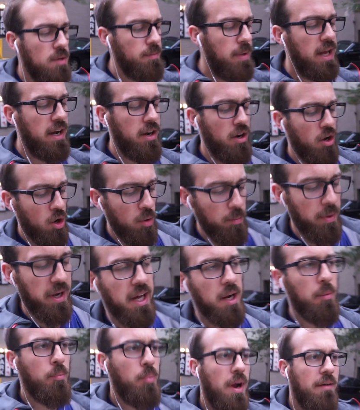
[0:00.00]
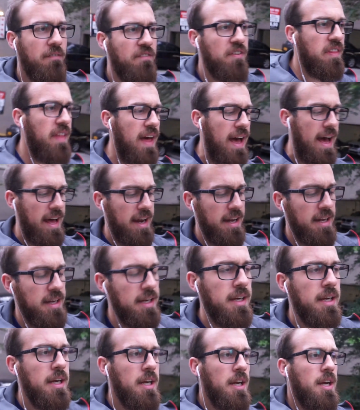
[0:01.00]
I'm headed home. I gotta prep for that.
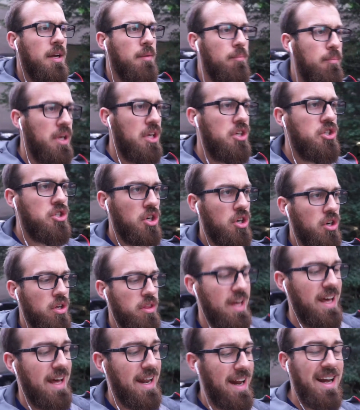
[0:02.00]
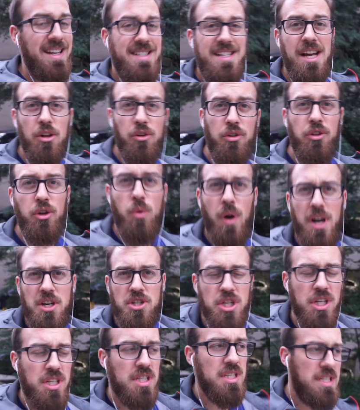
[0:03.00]
Make sure that I tailor the
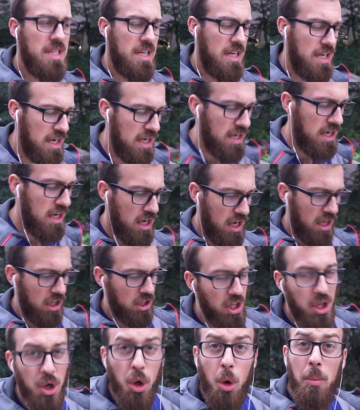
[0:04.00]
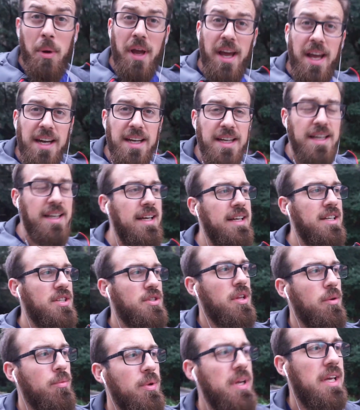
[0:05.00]
questions a little bit
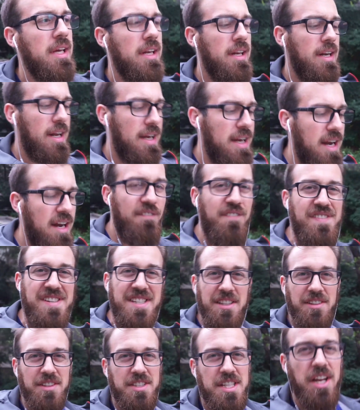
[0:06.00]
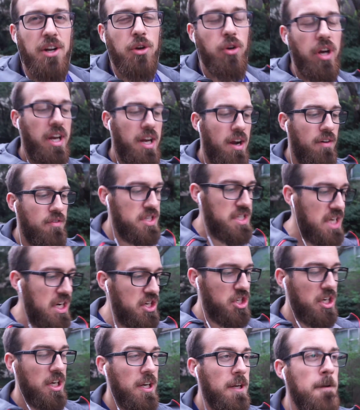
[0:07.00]
so that we can kind of facilitate a great
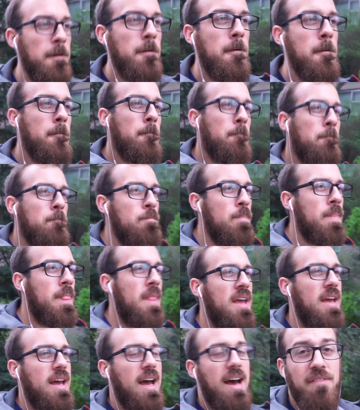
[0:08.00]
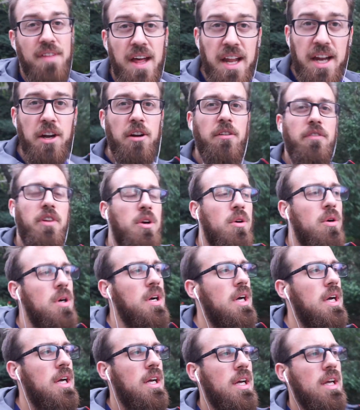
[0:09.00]
conversation. Have that interview,
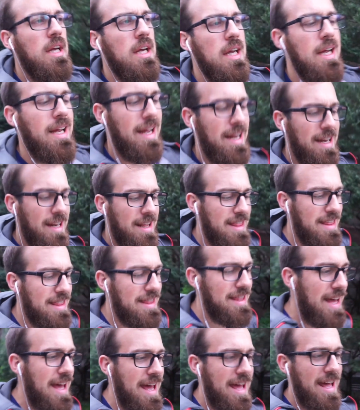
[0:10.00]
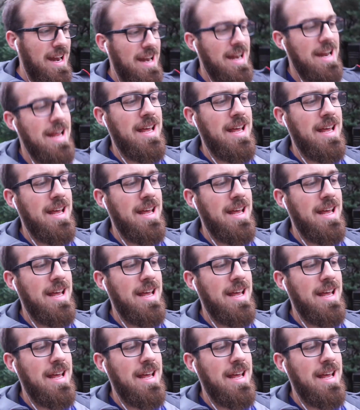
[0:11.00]
and then